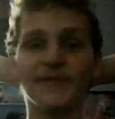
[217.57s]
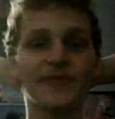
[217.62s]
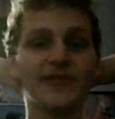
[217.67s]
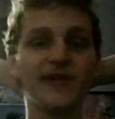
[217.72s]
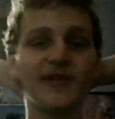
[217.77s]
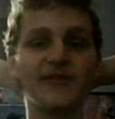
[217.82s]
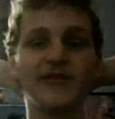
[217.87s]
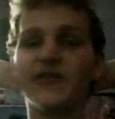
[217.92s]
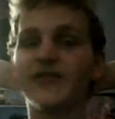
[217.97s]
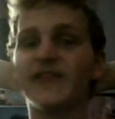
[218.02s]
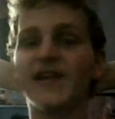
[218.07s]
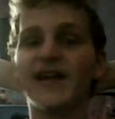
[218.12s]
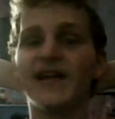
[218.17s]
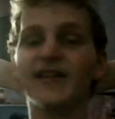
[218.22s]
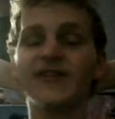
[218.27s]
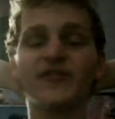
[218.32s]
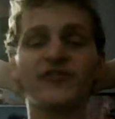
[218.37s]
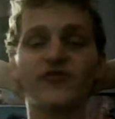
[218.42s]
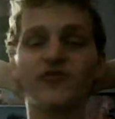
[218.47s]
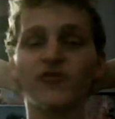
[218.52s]
The
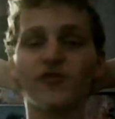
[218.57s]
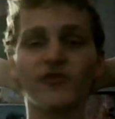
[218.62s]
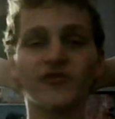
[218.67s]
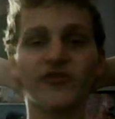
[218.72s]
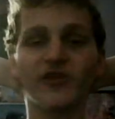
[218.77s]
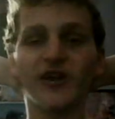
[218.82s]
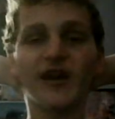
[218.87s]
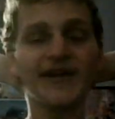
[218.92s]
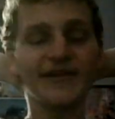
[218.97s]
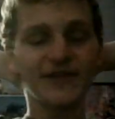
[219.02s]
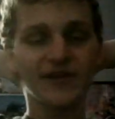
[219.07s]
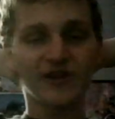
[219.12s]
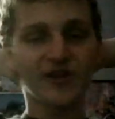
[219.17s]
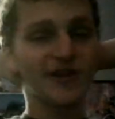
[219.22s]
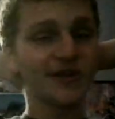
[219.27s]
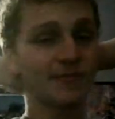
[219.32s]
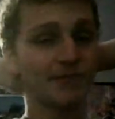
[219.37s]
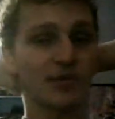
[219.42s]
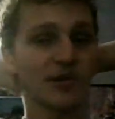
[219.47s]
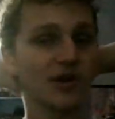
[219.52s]
dinosaurs are either going
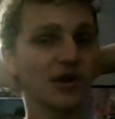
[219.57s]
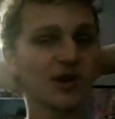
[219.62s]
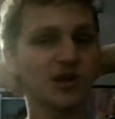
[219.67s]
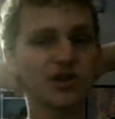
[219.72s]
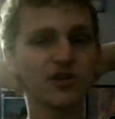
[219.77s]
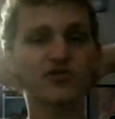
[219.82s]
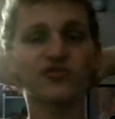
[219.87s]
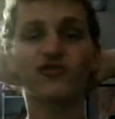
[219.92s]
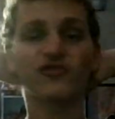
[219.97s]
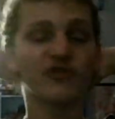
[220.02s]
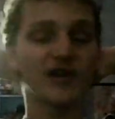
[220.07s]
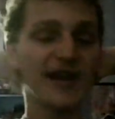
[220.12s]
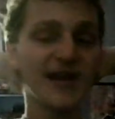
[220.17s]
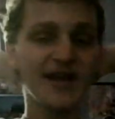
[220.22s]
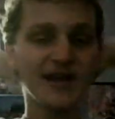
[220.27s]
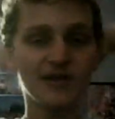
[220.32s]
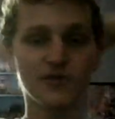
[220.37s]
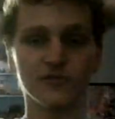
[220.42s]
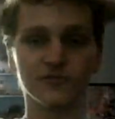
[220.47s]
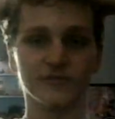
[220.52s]
to burn or
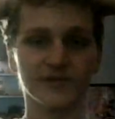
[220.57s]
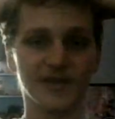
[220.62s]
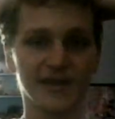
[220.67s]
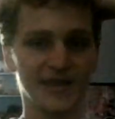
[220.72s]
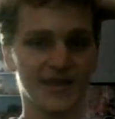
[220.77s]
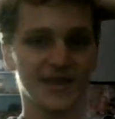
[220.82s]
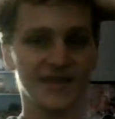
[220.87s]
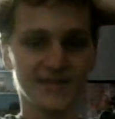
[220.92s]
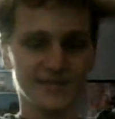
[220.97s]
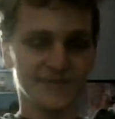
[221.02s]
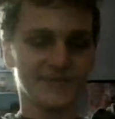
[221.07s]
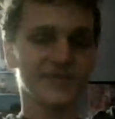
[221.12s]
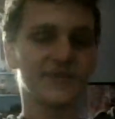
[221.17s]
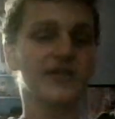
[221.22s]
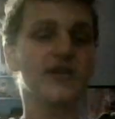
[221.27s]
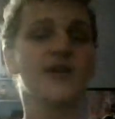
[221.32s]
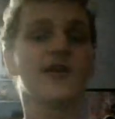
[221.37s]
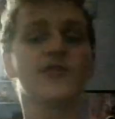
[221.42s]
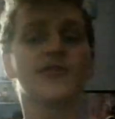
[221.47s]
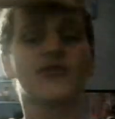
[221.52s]
drown, and
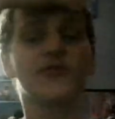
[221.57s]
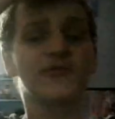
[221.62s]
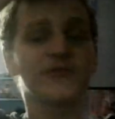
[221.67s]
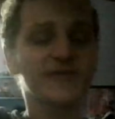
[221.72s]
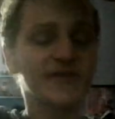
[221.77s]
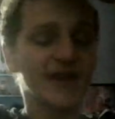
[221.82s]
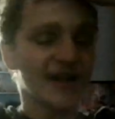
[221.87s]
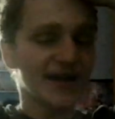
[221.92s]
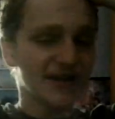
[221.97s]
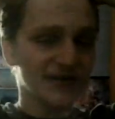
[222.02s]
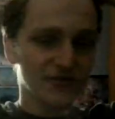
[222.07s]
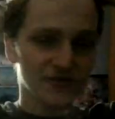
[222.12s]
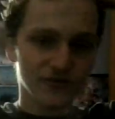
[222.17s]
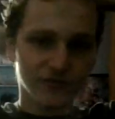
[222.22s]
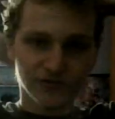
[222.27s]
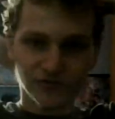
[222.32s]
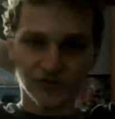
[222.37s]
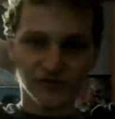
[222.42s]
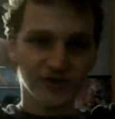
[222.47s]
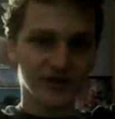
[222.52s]
those
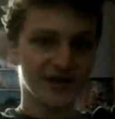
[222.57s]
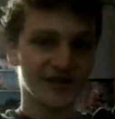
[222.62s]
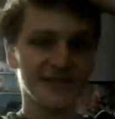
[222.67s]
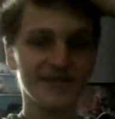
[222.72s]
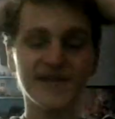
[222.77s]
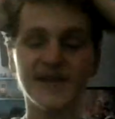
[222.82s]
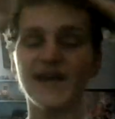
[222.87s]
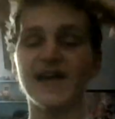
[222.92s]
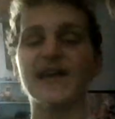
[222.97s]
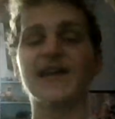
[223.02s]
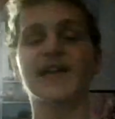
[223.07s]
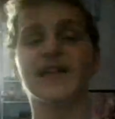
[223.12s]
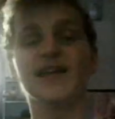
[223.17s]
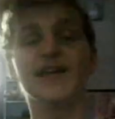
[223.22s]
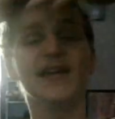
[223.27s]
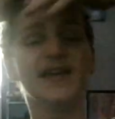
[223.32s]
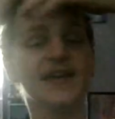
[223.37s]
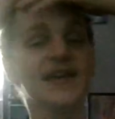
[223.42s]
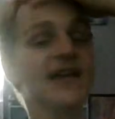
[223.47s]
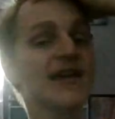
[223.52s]
dinosaurs are going to die.
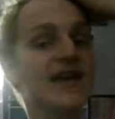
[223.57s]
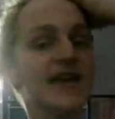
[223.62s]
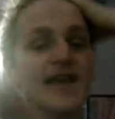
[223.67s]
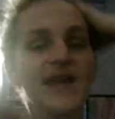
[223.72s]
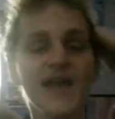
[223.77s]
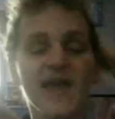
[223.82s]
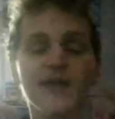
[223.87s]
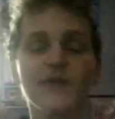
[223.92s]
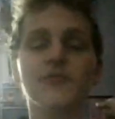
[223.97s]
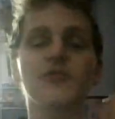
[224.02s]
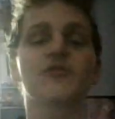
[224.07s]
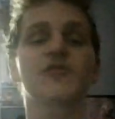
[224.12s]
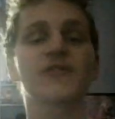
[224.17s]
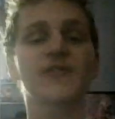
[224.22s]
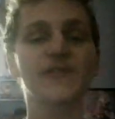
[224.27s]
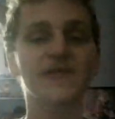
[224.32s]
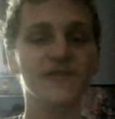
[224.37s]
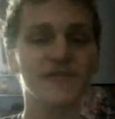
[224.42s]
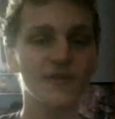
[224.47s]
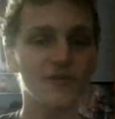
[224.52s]
And it was
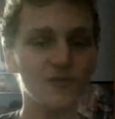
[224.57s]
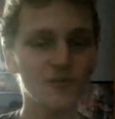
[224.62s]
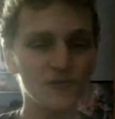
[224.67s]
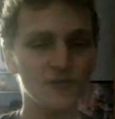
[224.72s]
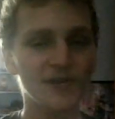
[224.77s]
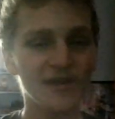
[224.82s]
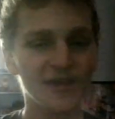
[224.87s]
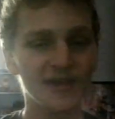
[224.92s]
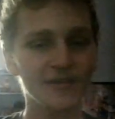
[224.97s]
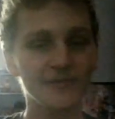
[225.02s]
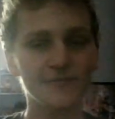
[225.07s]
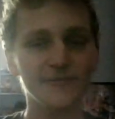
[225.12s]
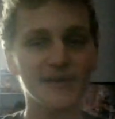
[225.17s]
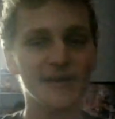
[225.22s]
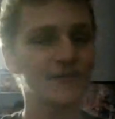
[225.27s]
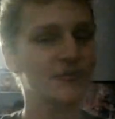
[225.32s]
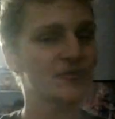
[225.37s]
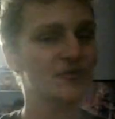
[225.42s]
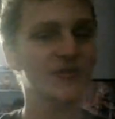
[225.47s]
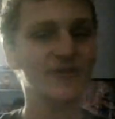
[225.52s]
just so
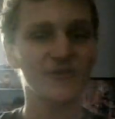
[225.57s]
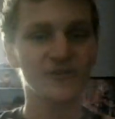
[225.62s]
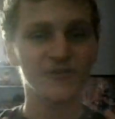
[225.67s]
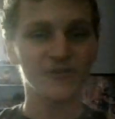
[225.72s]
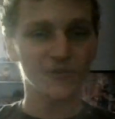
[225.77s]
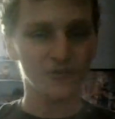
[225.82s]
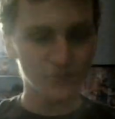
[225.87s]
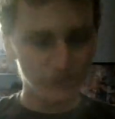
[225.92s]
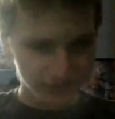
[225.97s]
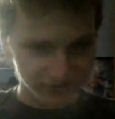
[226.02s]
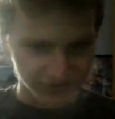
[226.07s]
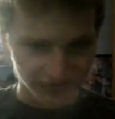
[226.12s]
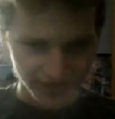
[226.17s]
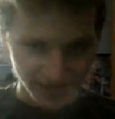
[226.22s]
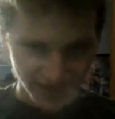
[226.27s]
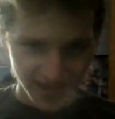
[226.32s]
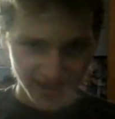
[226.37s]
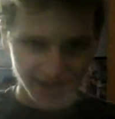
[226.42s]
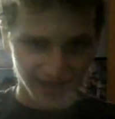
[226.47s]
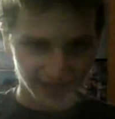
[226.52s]

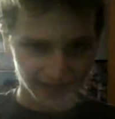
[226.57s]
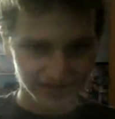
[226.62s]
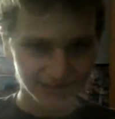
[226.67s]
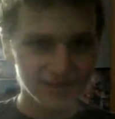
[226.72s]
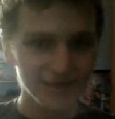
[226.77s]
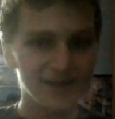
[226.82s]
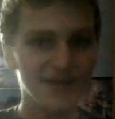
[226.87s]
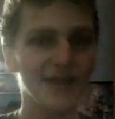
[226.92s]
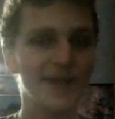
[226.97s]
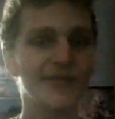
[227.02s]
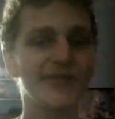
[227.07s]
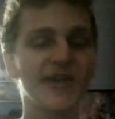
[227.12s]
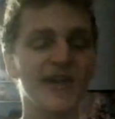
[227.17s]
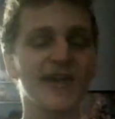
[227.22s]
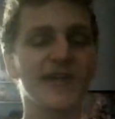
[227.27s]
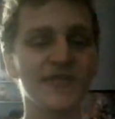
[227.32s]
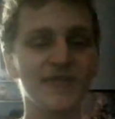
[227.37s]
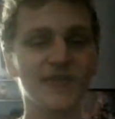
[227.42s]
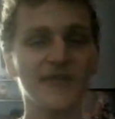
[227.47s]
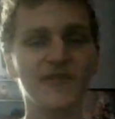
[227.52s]
sad
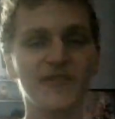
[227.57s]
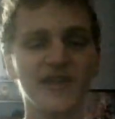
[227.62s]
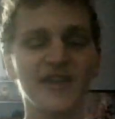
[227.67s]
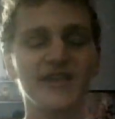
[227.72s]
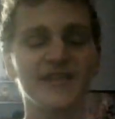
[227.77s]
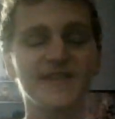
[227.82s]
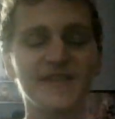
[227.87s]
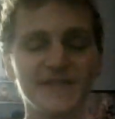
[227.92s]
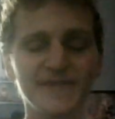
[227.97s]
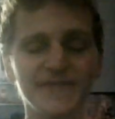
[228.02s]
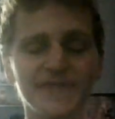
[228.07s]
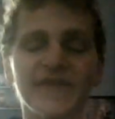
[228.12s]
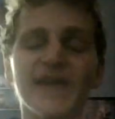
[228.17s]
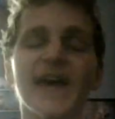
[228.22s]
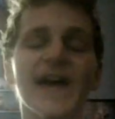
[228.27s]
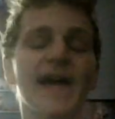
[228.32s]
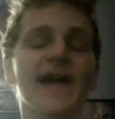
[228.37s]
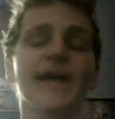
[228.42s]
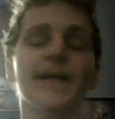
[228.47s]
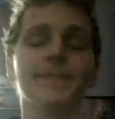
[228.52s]
that they did
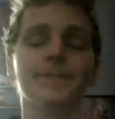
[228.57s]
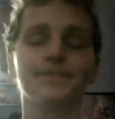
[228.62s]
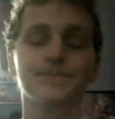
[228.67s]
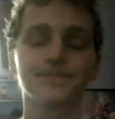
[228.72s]
that.